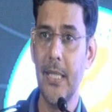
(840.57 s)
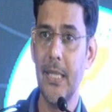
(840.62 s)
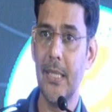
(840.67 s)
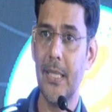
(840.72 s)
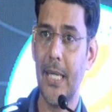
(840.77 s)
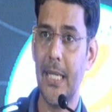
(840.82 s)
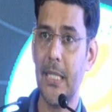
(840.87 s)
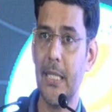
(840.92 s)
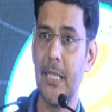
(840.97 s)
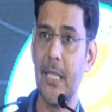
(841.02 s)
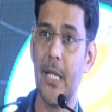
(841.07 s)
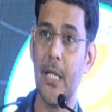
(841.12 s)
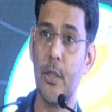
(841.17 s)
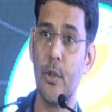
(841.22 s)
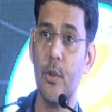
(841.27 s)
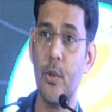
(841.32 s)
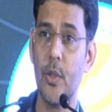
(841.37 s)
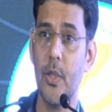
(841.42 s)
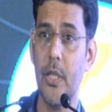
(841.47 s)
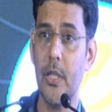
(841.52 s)
that is
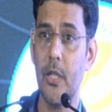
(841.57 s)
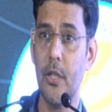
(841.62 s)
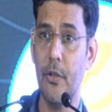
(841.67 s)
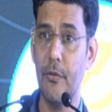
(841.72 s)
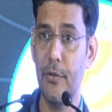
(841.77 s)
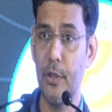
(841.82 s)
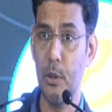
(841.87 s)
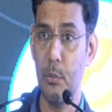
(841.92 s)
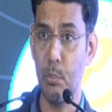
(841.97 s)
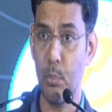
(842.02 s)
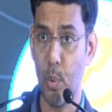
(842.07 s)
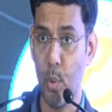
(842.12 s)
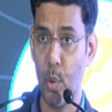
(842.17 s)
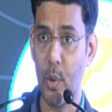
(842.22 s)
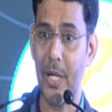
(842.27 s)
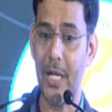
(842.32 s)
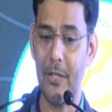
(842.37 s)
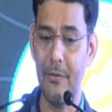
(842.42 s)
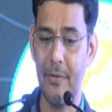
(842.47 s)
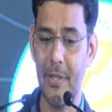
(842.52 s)
associated with more
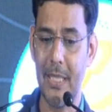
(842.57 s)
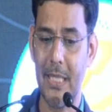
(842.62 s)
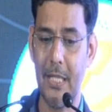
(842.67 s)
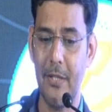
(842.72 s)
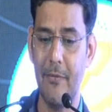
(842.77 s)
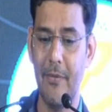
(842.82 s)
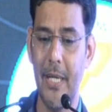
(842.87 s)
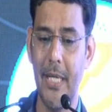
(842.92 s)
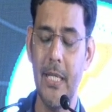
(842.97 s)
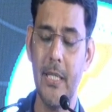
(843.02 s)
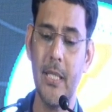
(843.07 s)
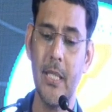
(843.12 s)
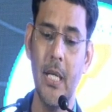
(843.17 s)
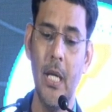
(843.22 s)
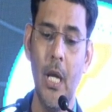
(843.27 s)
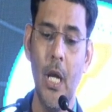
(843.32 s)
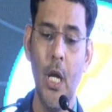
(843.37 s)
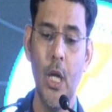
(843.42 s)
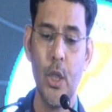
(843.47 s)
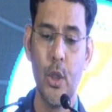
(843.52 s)
adverse events.
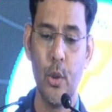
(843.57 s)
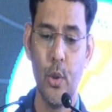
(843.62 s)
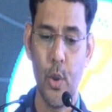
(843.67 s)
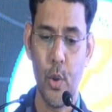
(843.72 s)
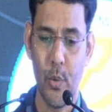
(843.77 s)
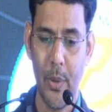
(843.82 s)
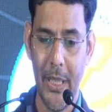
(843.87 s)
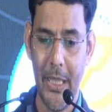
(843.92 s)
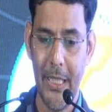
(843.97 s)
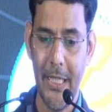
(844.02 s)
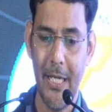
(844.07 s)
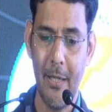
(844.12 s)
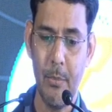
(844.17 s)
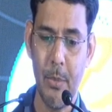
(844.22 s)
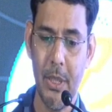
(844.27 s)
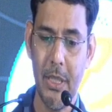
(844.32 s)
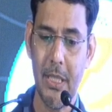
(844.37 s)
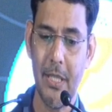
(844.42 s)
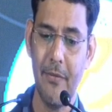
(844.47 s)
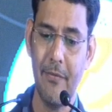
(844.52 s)
So 20 mg
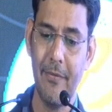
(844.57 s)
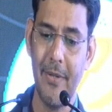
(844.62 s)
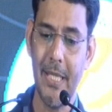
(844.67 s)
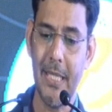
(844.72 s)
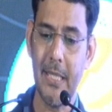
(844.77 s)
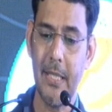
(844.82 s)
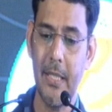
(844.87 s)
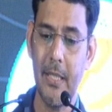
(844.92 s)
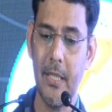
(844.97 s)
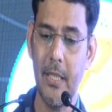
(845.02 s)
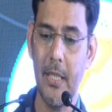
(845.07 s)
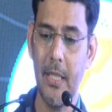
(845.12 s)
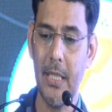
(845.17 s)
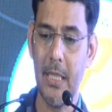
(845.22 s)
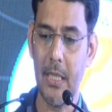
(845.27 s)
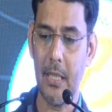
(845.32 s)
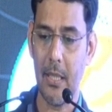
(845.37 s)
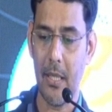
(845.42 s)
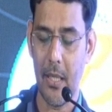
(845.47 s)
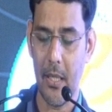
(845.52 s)
simvastatin
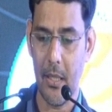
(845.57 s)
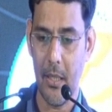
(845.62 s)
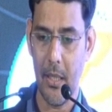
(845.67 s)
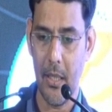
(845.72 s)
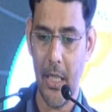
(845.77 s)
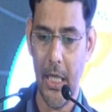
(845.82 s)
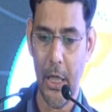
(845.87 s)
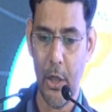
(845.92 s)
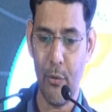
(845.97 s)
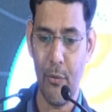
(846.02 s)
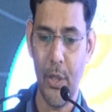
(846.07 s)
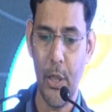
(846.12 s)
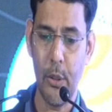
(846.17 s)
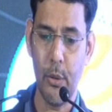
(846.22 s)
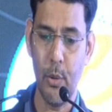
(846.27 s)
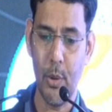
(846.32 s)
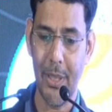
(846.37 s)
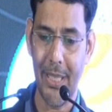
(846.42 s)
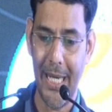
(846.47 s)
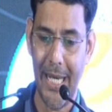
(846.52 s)
is equal
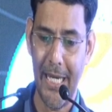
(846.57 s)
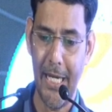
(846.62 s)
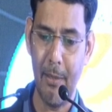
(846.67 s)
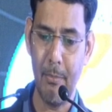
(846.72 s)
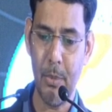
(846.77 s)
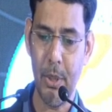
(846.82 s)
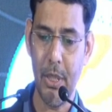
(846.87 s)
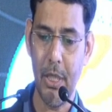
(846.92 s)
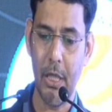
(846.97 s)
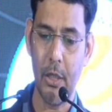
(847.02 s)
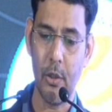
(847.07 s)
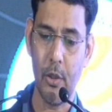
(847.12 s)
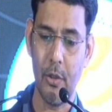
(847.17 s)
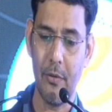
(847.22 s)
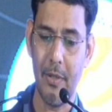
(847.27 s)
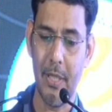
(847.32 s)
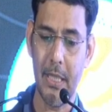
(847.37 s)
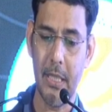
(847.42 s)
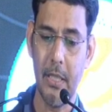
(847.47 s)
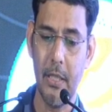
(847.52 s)
to 10 mg
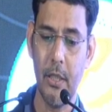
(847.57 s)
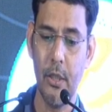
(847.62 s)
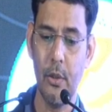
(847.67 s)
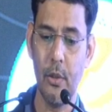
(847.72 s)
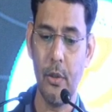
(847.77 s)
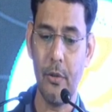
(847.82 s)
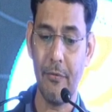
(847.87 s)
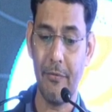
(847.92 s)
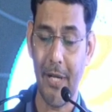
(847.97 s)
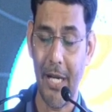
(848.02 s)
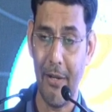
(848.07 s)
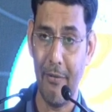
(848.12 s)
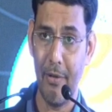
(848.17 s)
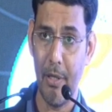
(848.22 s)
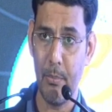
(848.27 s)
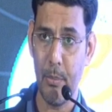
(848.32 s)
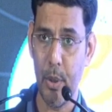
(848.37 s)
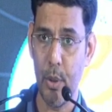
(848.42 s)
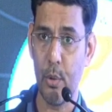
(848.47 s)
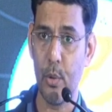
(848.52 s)
atorvastatin or 5
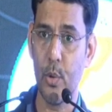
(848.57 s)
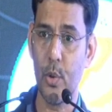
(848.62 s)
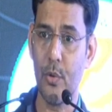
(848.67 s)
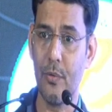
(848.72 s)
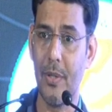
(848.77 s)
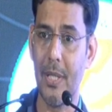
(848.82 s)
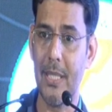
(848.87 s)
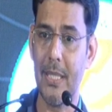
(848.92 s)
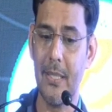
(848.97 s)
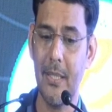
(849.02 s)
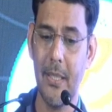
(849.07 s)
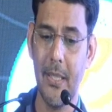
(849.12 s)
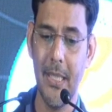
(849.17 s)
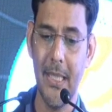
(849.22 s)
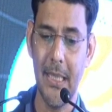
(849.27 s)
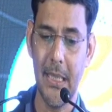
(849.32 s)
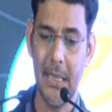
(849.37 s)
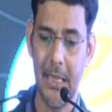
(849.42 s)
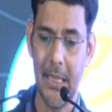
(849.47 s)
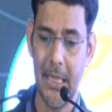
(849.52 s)
mg
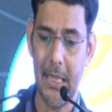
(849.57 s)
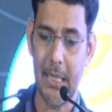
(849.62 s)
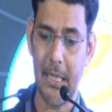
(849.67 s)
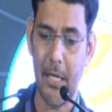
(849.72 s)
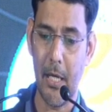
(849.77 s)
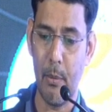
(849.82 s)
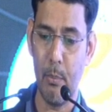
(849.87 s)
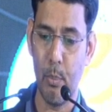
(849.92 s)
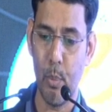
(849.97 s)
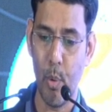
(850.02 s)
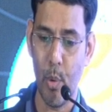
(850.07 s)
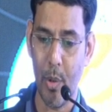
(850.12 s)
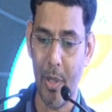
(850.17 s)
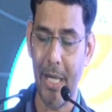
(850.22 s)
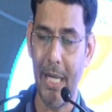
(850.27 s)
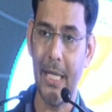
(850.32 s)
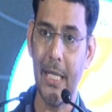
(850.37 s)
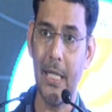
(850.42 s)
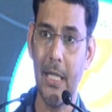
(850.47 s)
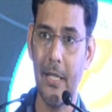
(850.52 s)
rosuvastatin. These are more
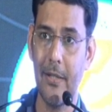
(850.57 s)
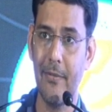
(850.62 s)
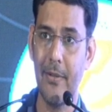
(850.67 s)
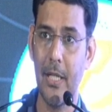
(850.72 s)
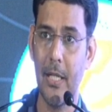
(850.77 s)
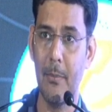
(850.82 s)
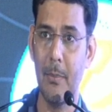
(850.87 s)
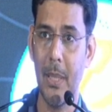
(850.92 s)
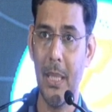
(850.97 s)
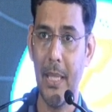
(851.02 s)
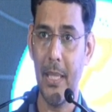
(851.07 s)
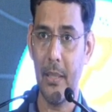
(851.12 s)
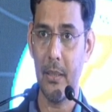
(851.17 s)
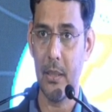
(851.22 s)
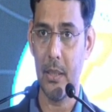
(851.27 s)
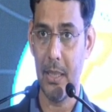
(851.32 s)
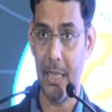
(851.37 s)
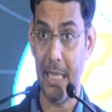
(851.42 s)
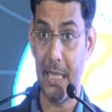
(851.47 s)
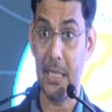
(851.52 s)
readily available
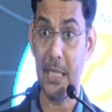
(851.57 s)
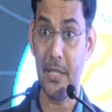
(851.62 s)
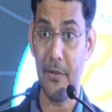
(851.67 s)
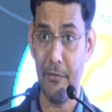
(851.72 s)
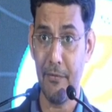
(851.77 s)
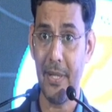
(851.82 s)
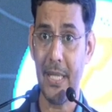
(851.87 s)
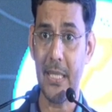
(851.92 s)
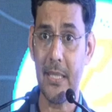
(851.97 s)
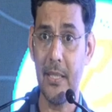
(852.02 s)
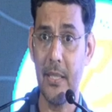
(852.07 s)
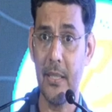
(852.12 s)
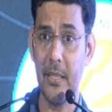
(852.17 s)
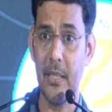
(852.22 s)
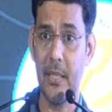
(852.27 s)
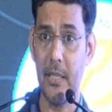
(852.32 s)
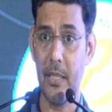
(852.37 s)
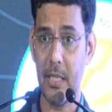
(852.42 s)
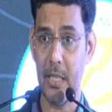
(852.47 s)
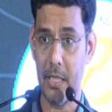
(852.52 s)
than simvastatin.
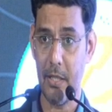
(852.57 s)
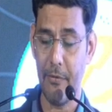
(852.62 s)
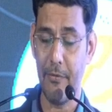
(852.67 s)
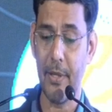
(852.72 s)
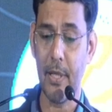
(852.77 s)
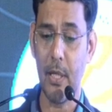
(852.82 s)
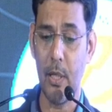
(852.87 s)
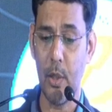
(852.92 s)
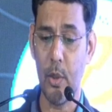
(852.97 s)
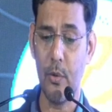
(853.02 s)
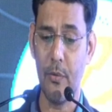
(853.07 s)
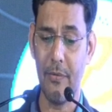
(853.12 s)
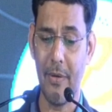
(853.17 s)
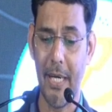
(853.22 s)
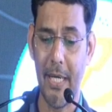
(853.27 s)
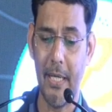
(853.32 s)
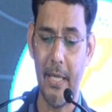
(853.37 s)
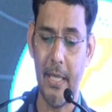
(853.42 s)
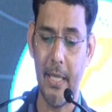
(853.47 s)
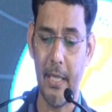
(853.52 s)
It is difficult to
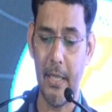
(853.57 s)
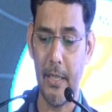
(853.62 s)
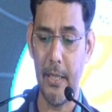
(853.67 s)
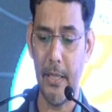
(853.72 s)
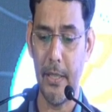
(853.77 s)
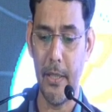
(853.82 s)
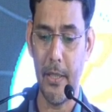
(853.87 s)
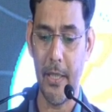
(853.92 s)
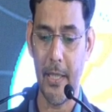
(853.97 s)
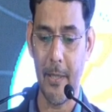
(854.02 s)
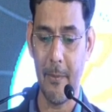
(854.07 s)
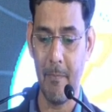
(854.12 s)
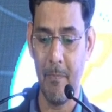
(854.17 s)
find here in India.